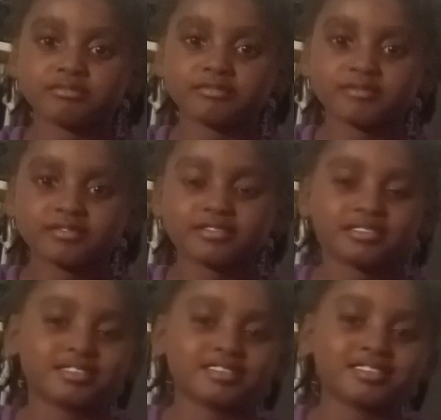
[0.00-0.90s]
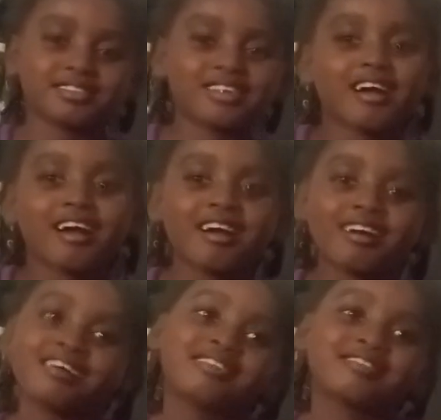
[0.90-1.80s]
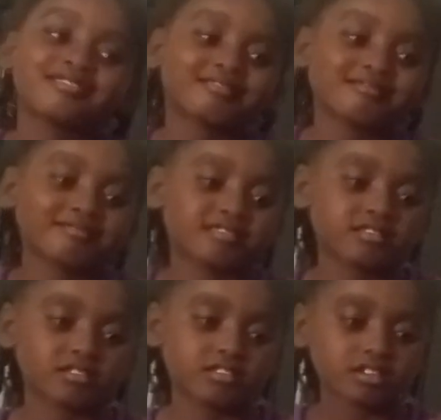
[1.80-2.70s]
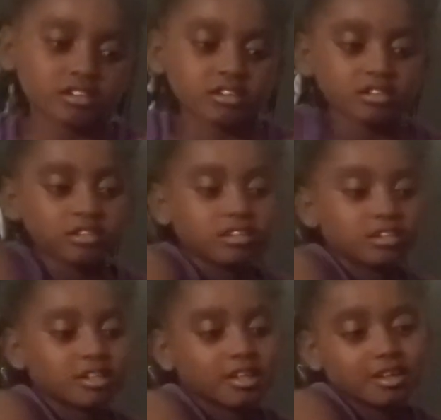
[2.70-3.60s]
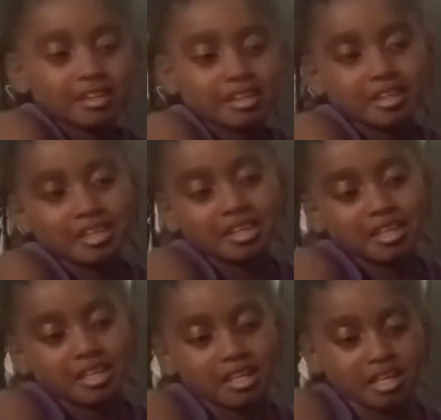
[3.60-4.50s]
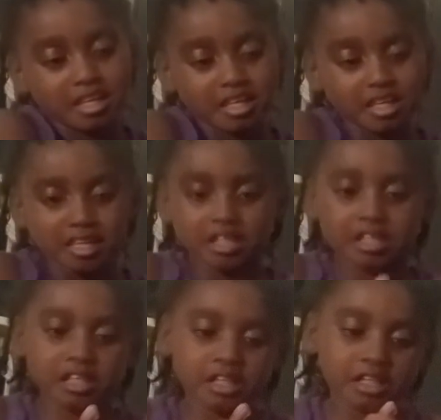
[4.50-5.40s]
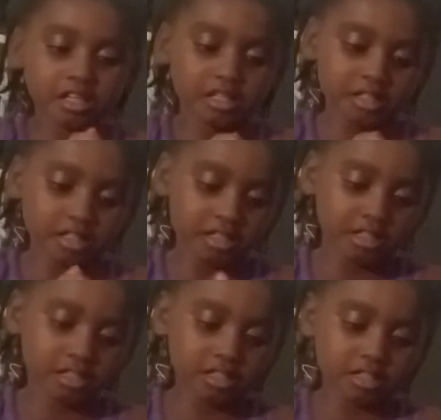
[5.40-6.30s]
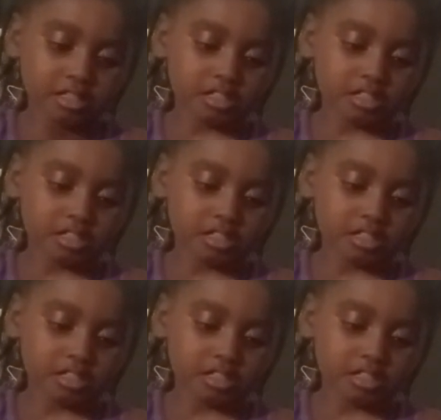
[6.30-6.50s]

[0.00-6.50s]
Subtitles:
(silent)